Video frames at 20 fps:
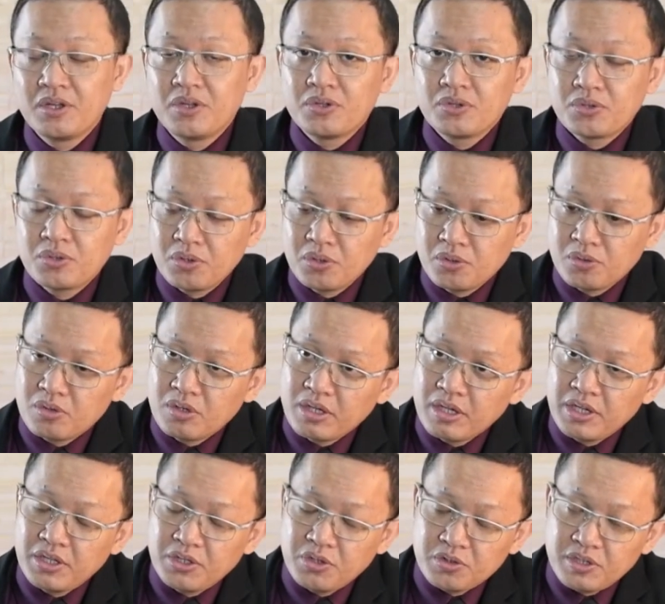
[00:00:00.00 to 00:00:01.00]
so
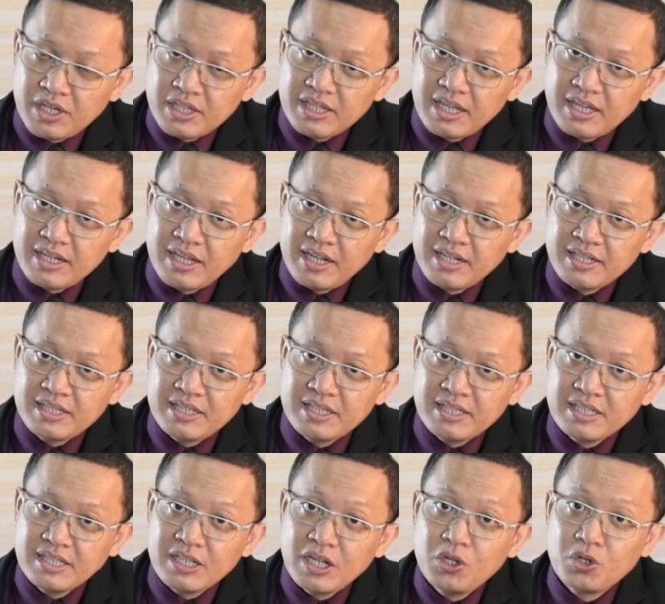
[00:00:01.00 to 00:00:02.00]
in your data
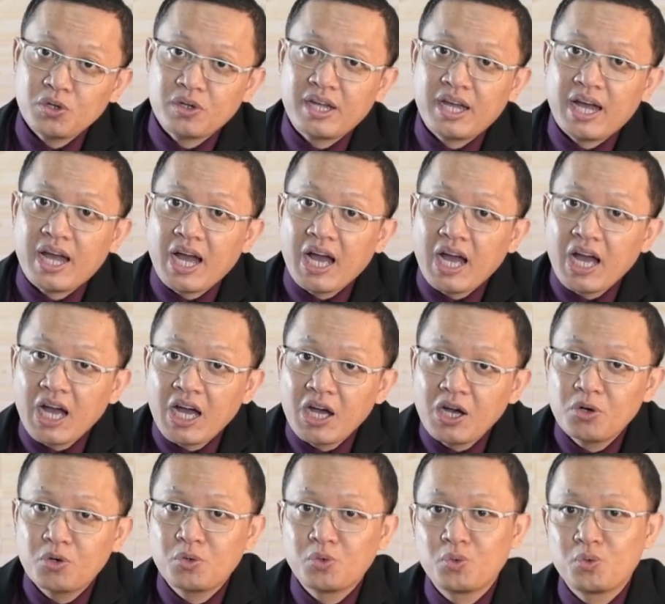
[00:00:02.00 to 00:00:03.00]
analysis, look,
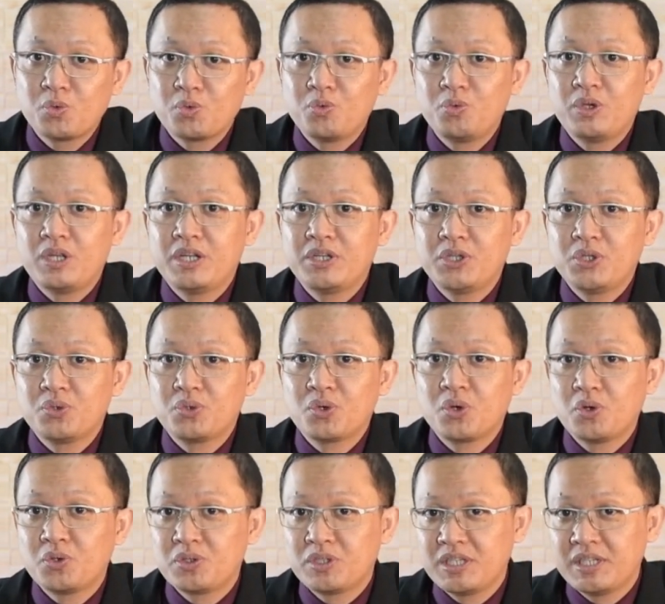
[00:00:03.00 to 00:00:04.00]
how will you
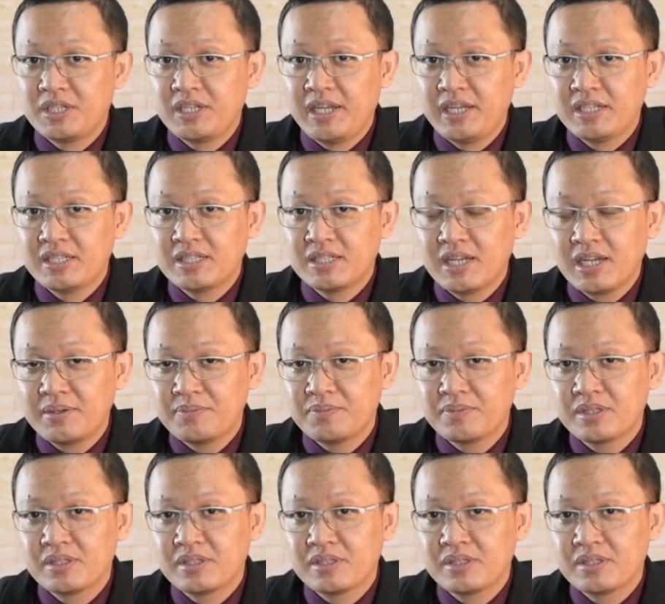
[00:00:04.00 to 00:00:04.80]
code the data?